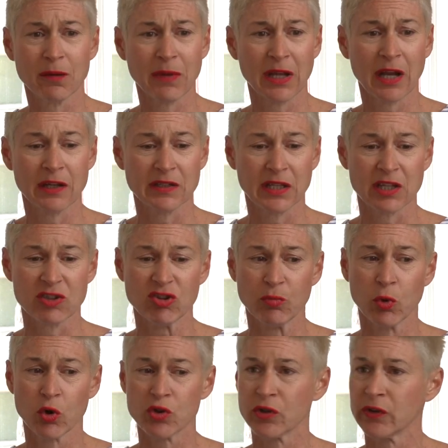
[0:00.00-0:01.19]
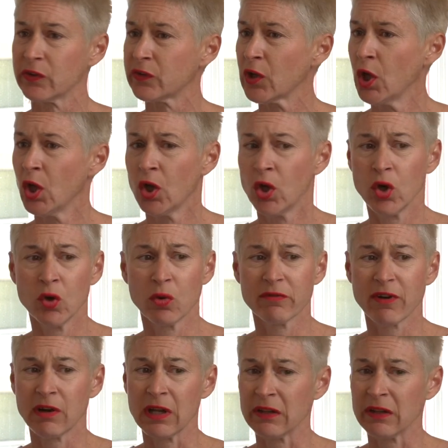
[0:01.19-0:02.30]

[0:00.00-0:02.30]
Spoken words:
I mean, I had kitchen porters who were very